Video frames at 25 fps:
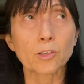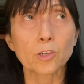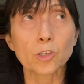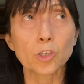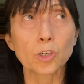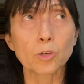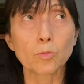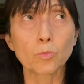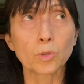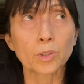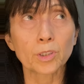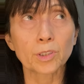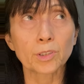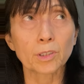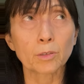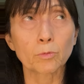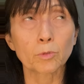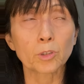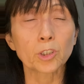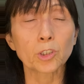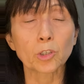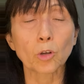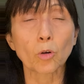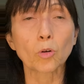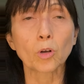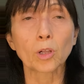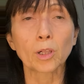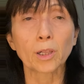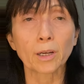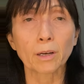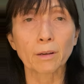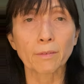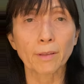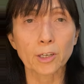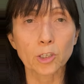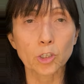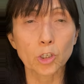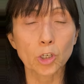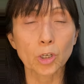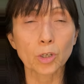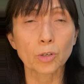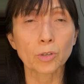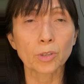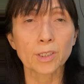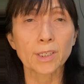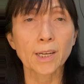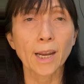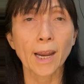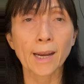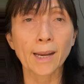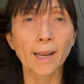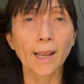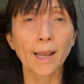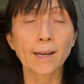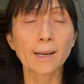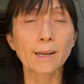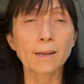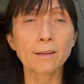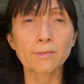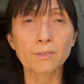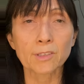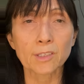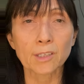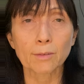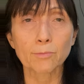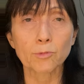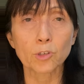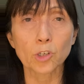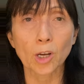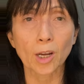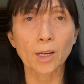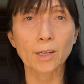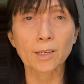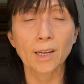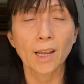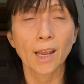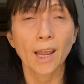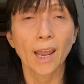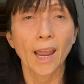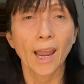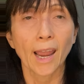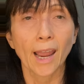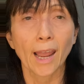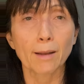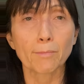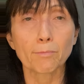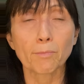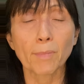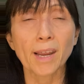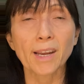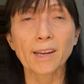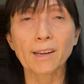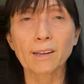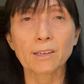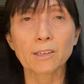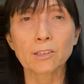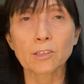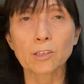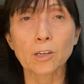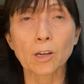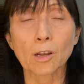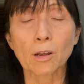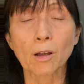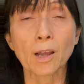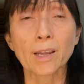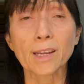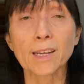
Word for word: she was, it was so clear that she could take any subject and make it uh,